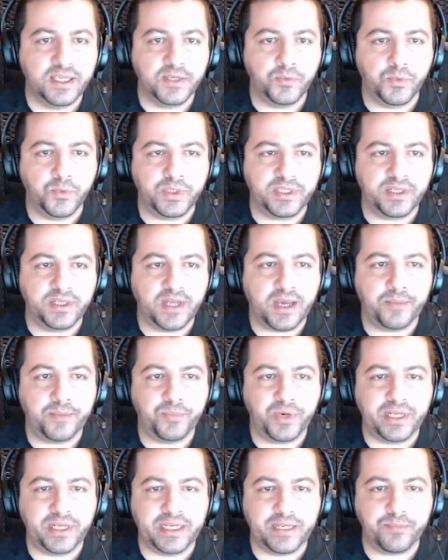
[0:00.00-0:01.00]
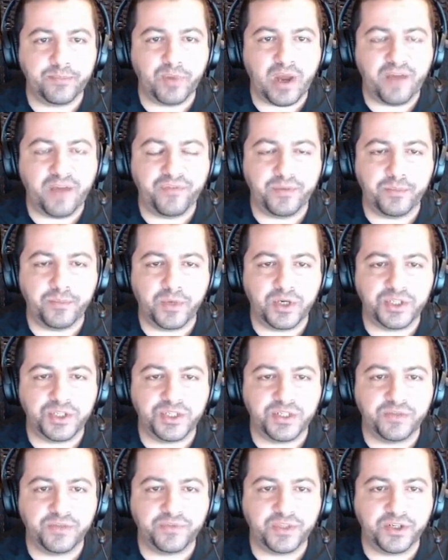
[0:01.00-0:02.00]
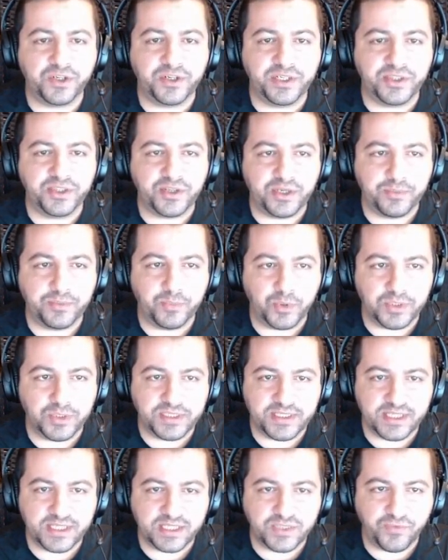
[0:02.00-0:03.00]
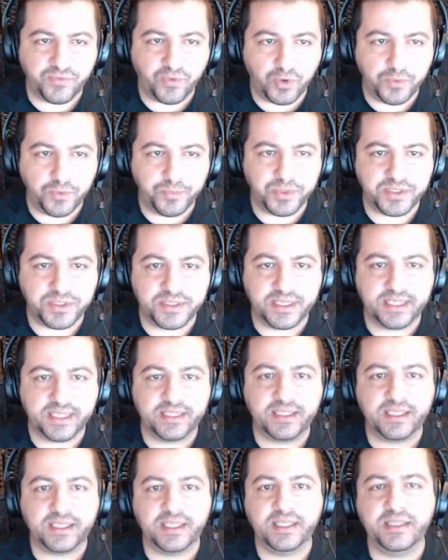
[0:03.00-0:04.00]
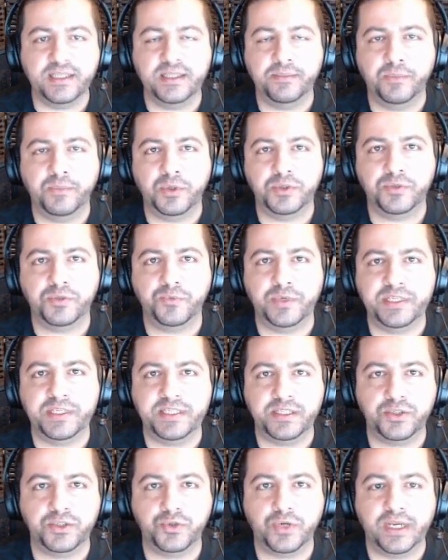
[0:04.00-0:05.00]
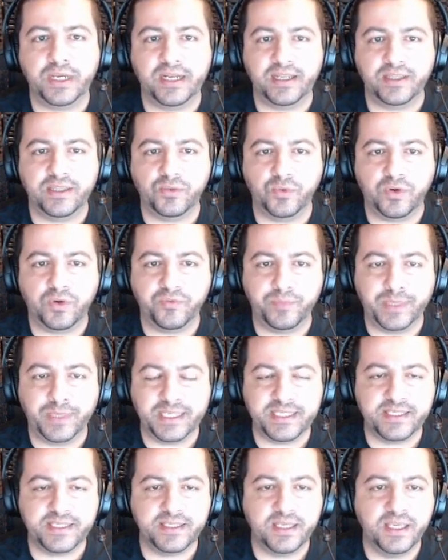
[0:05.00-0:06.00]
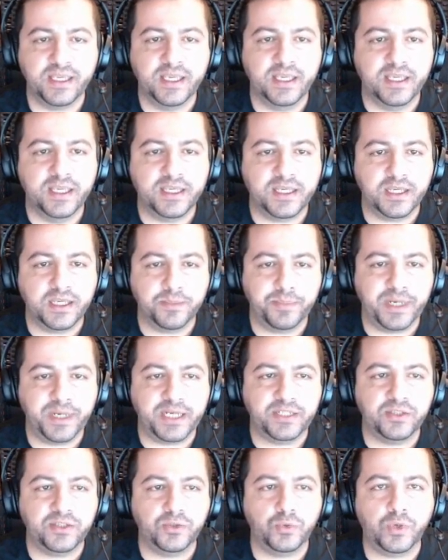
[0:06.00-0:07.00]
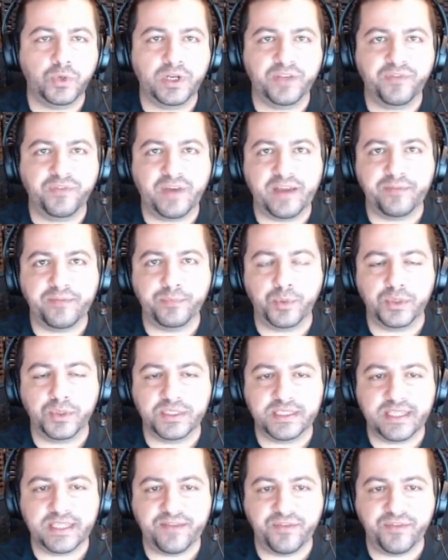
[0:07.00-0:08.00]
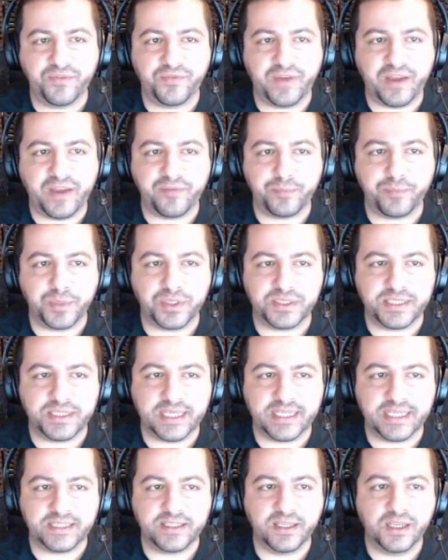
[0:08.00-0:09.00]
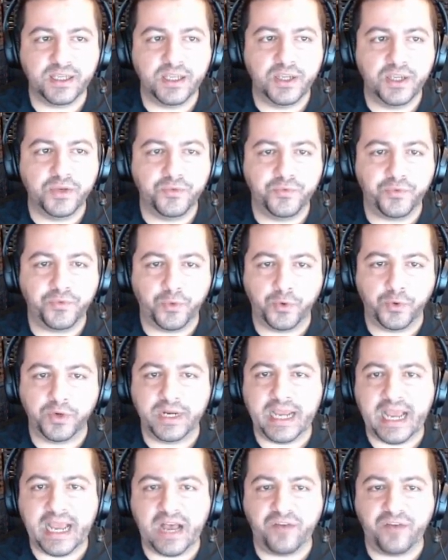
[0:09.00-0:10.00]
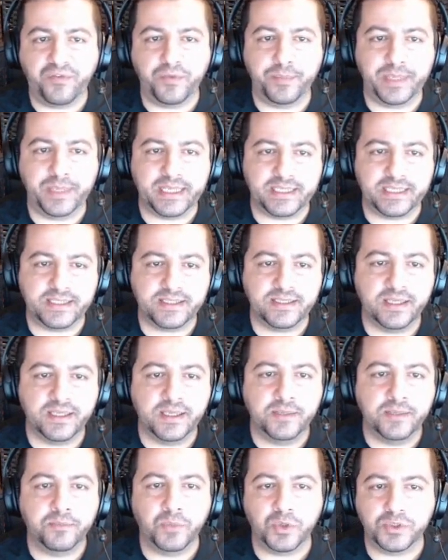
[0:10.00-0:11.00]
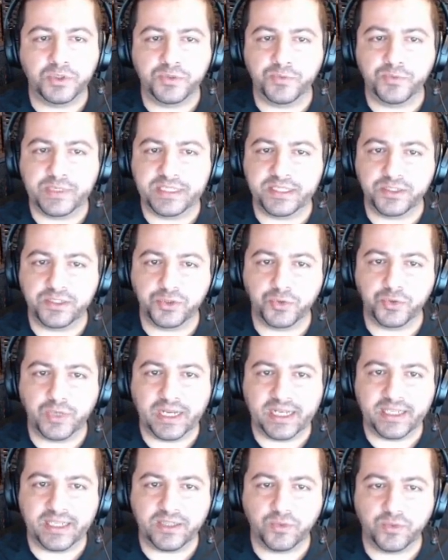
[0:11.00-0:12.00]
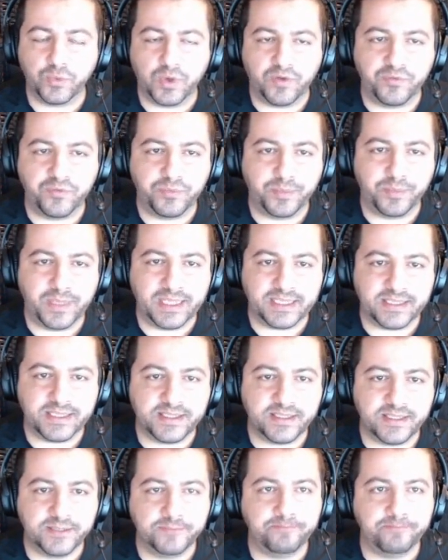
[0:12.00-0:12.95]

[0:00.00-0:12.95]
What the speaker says: with an operating profit margin of 33.64% in the most recent trailing 12 months, compared to 25.75% for Alphabet's most recent trailing 12 months.